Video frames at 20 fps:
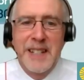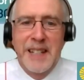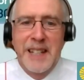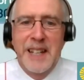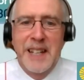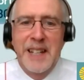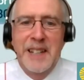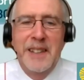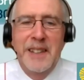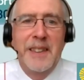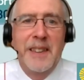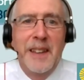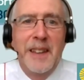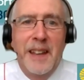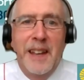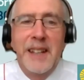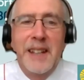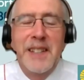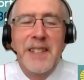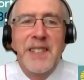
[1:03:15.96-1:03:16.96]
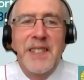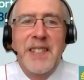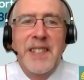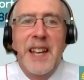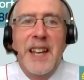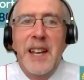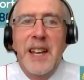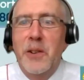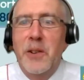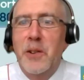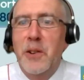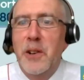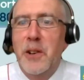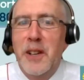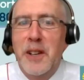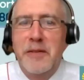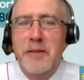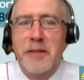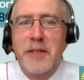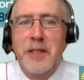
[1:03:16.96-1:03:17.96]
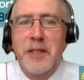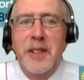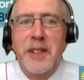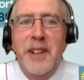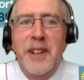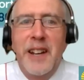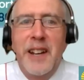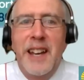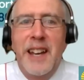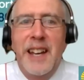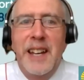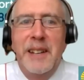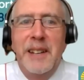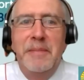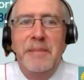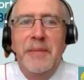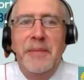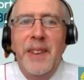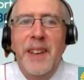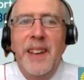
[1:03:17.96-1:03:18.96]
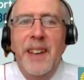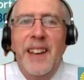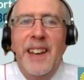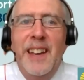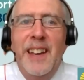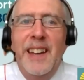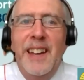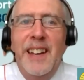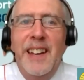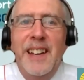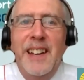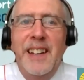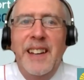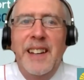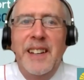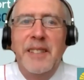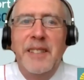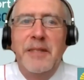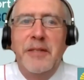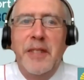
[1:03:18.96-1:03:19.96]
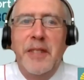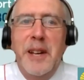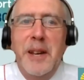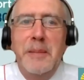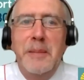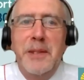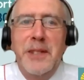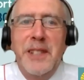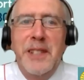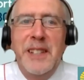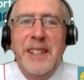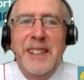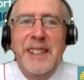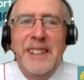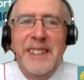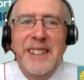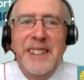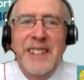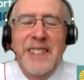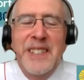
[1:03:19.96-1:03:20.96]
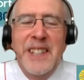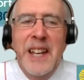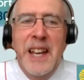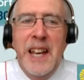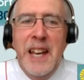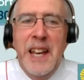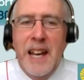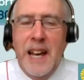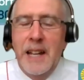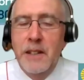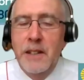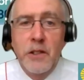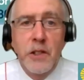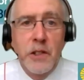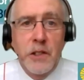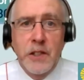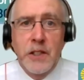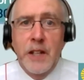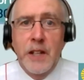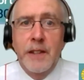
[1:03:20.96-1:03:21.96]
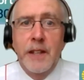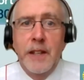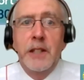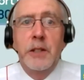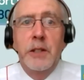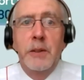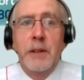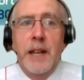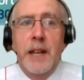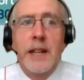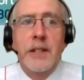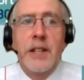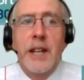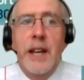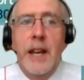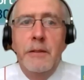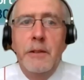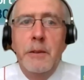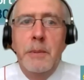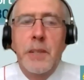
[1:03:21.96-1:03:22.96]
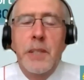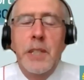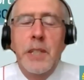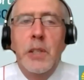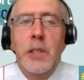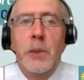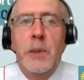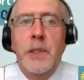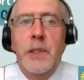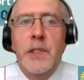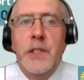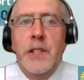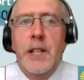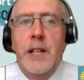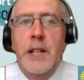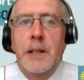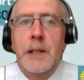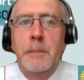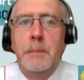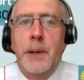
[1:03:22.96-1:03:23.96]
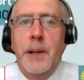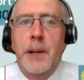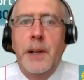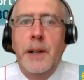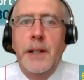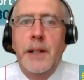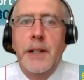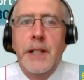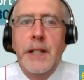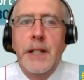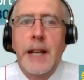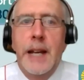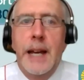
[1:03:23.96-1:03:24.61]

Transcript: again, thanks, Orla, for emceeing this. And just to say thank you again to everybody who has taken part.